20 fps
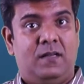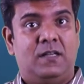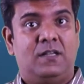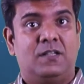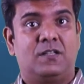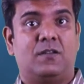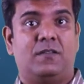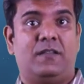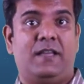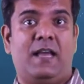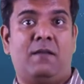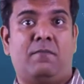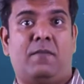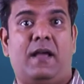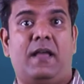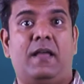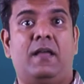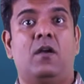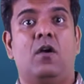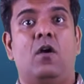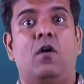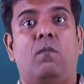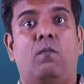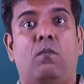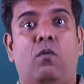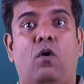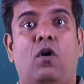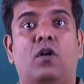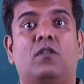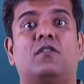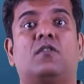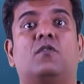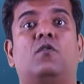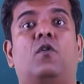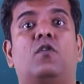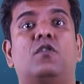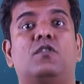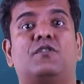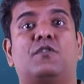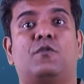So thereby both
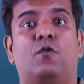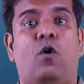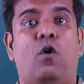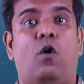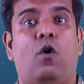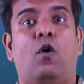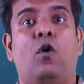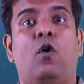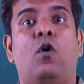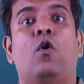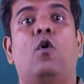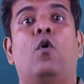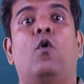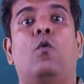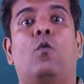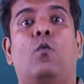nodes know